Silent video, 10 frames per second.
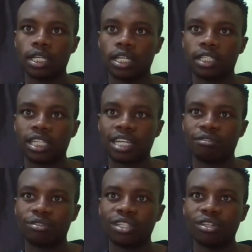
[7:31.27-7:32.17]
so yeah,
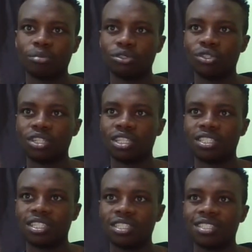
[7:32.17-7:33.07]
for sale
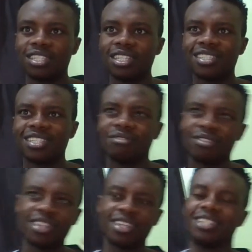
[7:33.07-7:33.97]
opportunities,
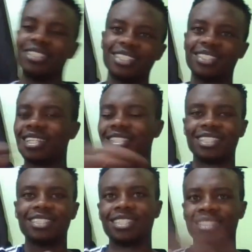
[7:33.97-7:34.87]
it's everything it's just
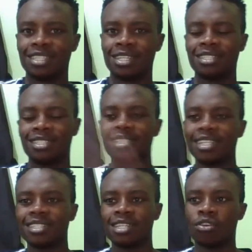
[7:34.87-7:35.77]

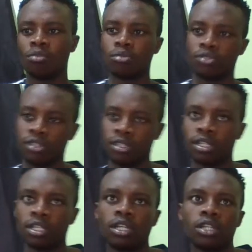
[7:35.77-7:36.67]
the
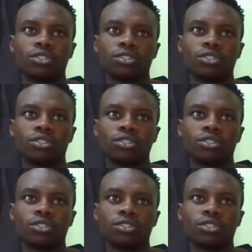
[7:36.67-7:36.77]
opposite.